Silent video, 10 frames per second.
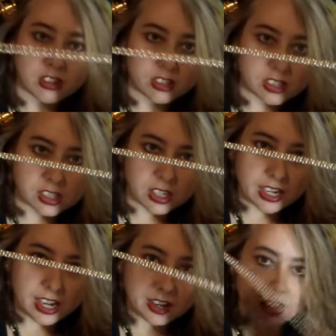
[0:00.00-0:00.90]
So I
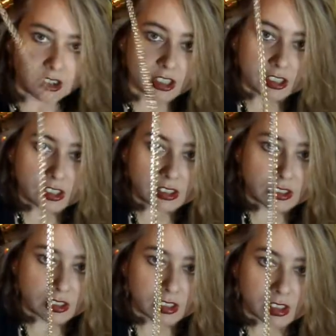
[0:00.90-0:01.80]
got gold
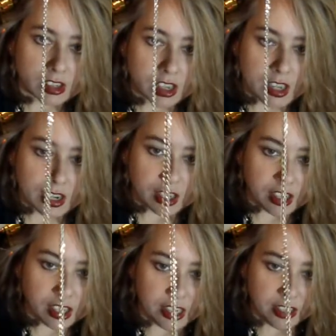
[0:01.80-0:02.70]
and I
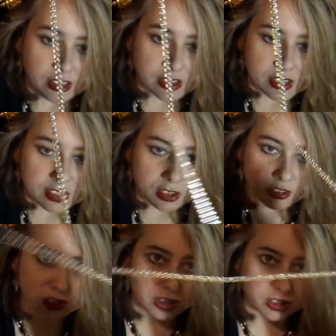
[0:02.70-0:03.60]
got
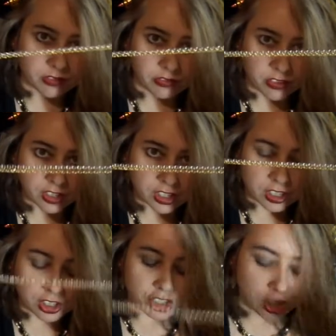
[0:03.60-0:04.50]
silver
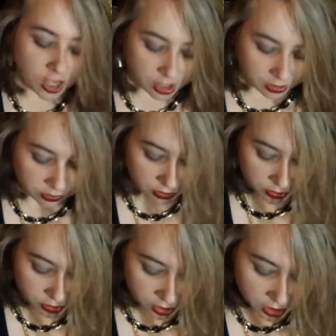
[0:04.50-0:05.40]
chain.
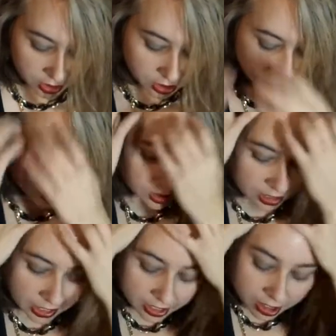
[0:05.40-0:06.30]

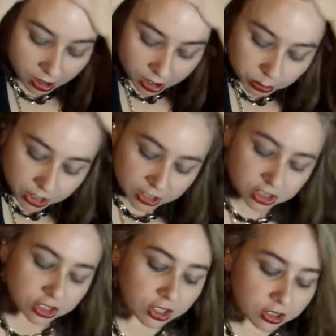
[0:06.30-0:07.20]
Now I'm going to
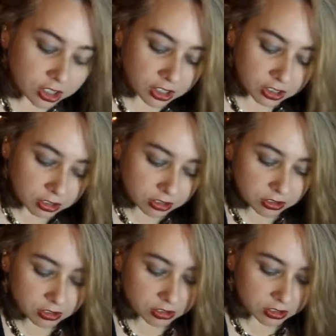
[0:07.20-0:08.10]
show you,
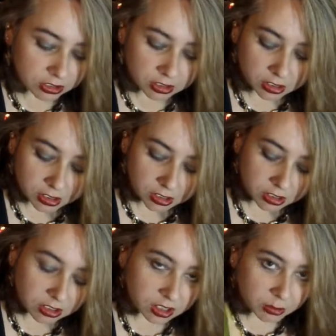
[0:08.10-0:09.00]

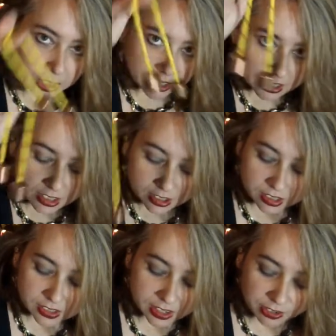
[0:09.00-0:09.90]
I'm not going to do
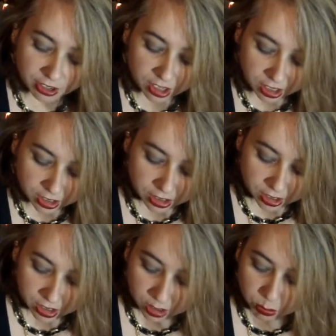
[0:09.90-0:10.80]
this after all, I'm
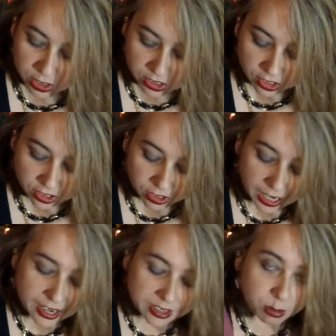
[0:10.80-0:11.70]
going to show you
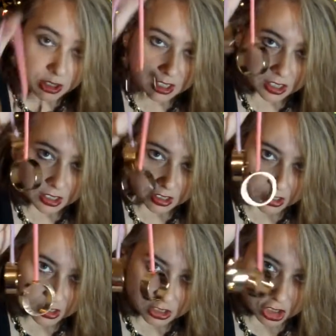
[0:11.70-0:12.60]
how to put
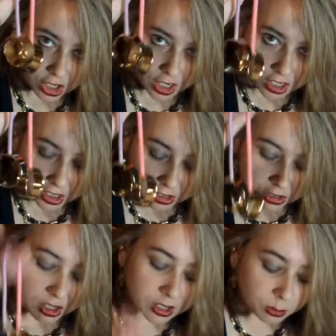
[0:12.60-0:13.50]

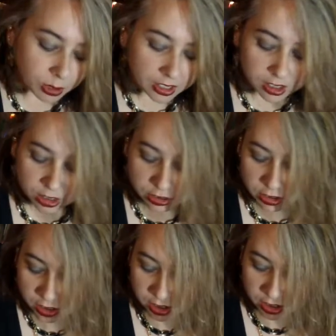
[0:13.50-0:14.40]
Chainge on Belo
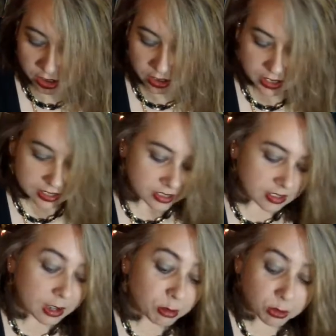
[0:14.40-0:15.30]

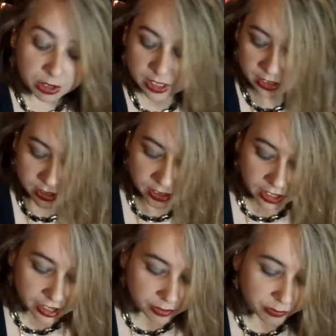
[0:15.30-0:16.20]
because I've been wanting to do
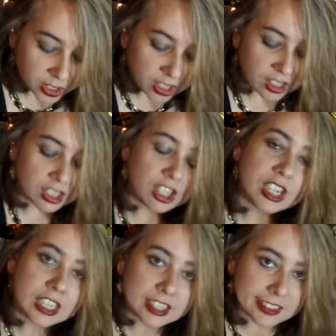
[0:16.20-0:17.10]
that. And you're
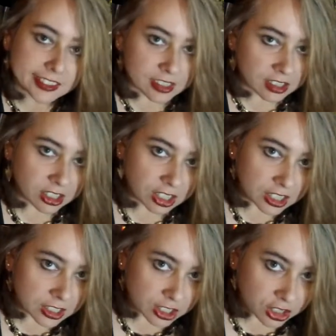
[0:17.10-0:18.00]
gonna need you're
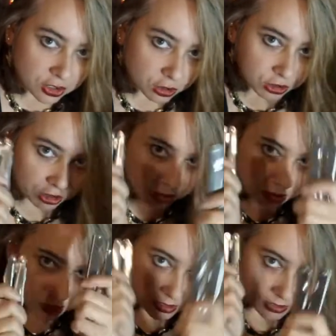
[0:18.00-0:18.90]
gonna need your
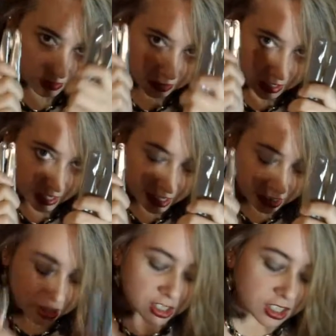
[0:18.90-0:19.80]
tools. Yeah.
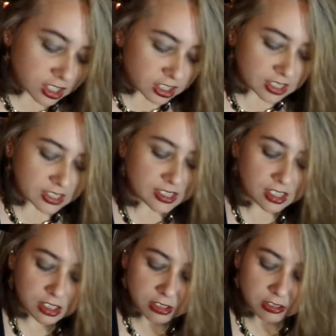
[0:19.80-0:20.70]
So
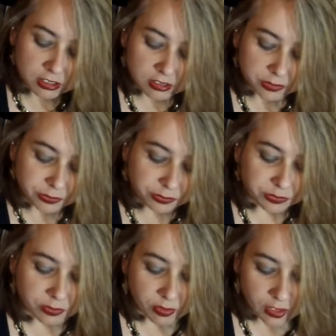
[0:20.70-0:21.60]

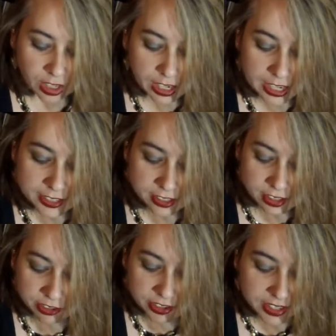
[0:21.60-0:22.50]
I got two
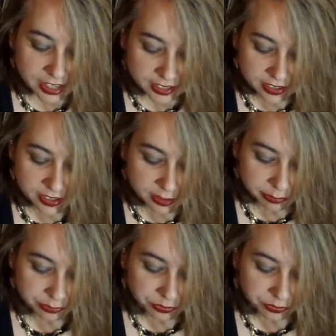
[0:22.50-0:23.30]
different sizes.